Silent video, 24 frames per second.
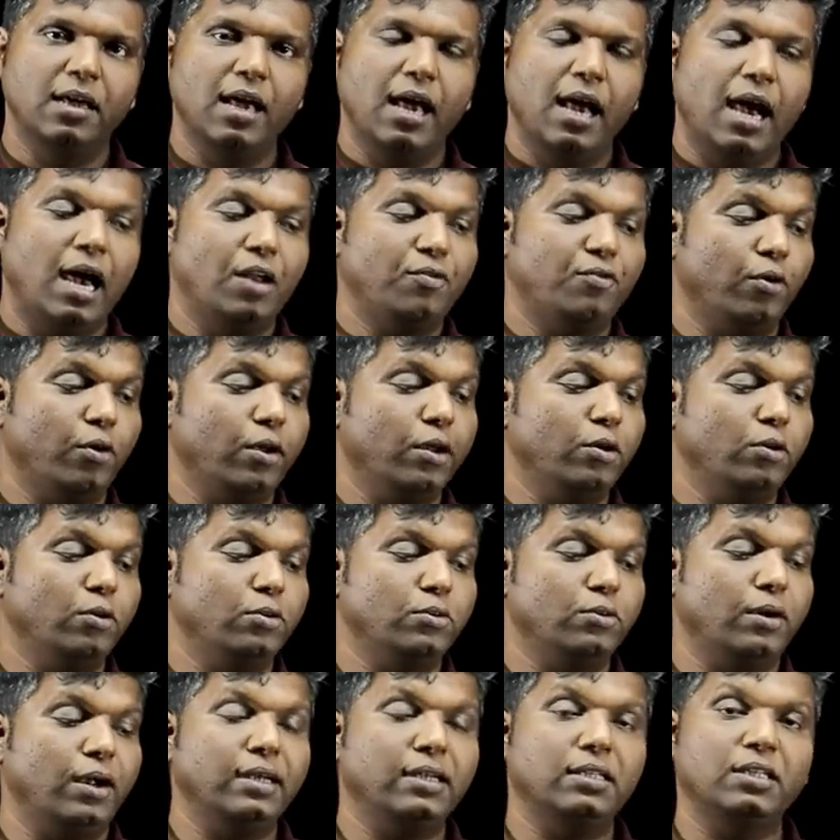And forget not to
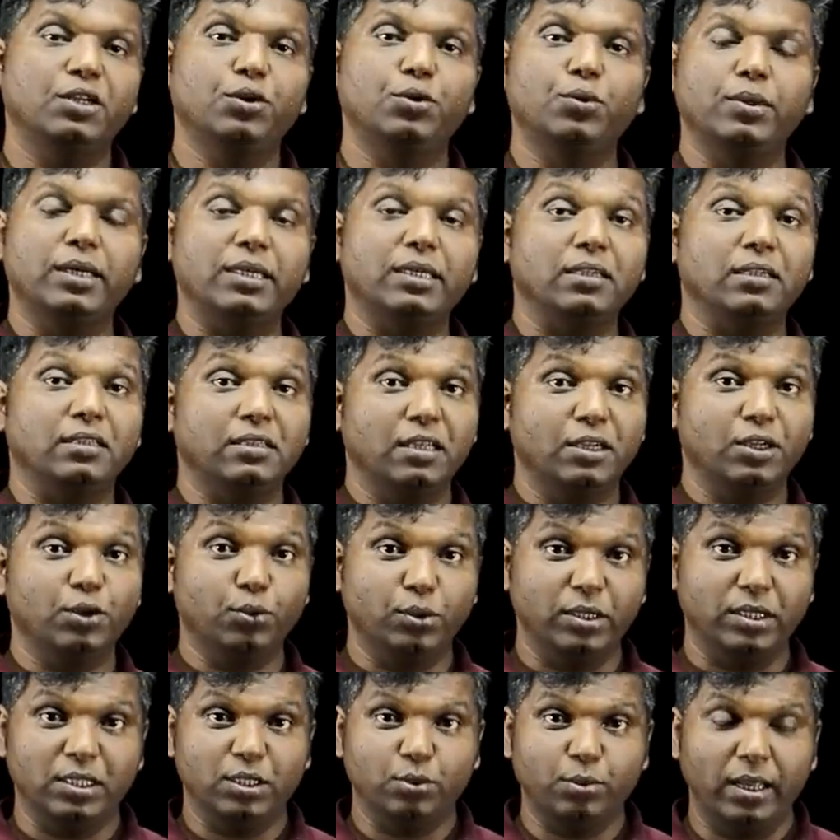write the unit. The
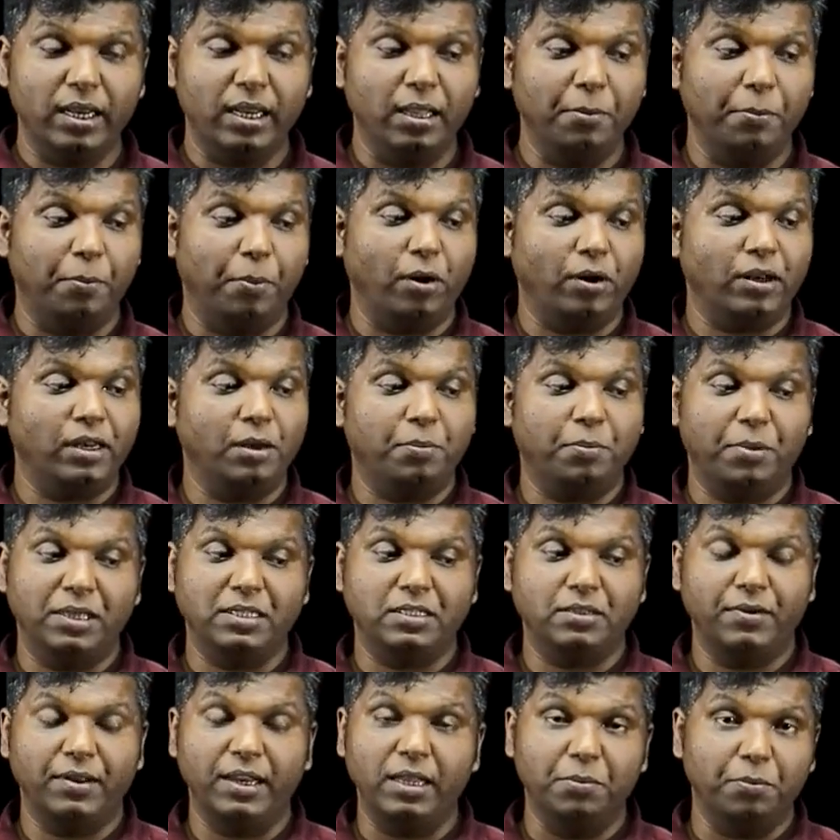unit is very important, it plays a
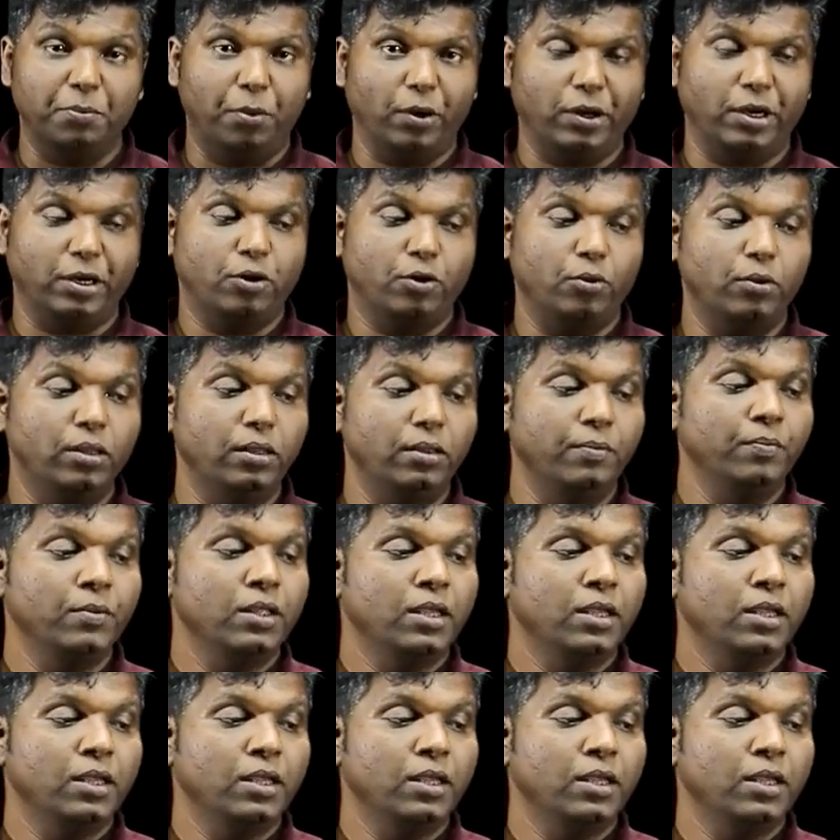very important role.